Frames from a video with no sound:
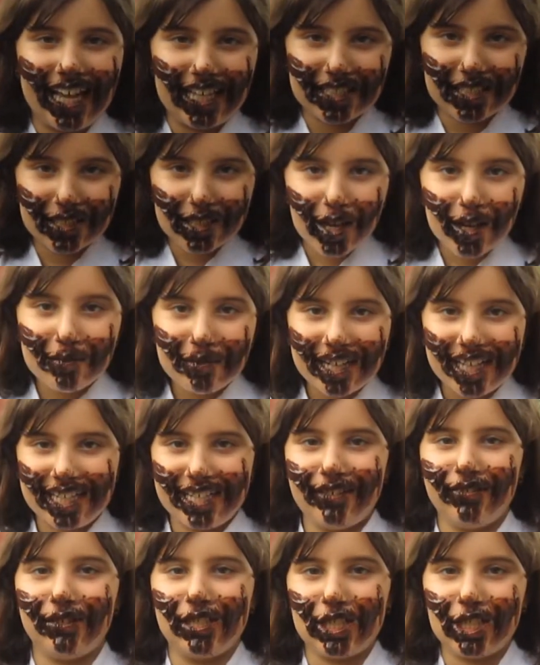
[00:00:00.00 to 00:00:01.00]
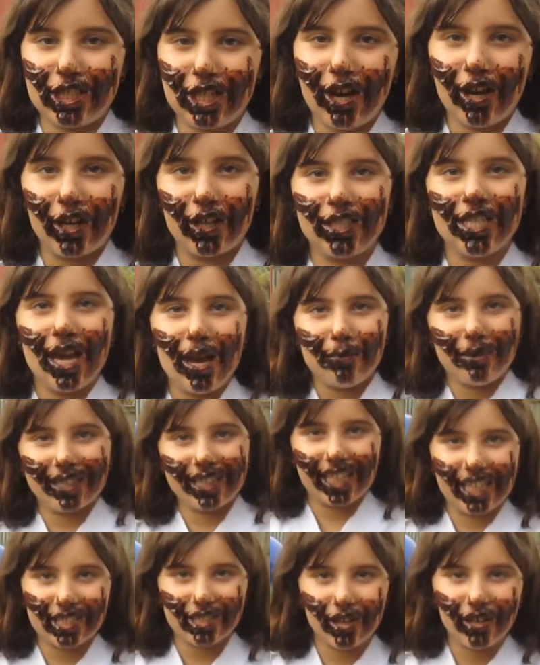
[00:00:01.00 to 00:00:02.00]
has so many different shows,
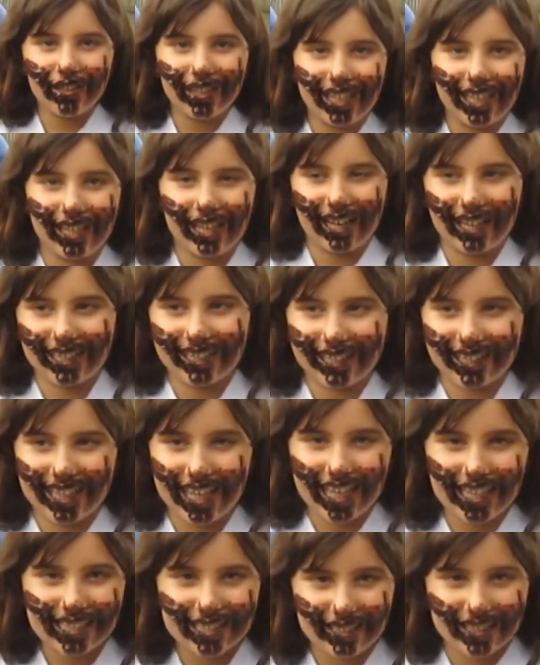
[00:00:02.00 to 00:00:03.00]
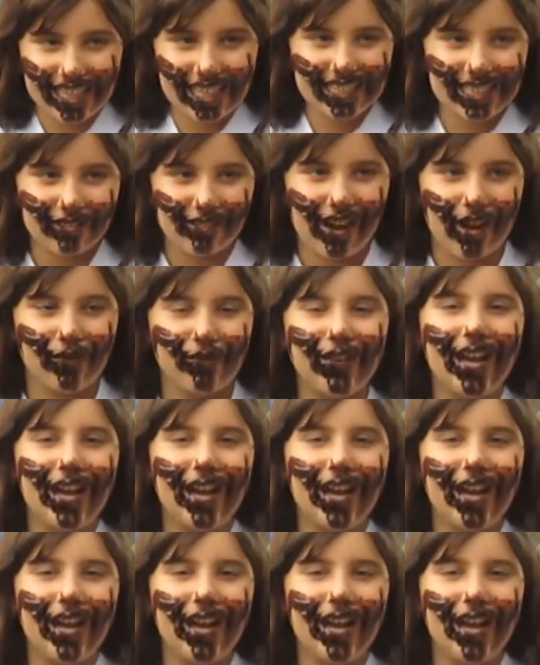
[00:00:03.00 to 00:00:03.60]
but there's only there's, these are our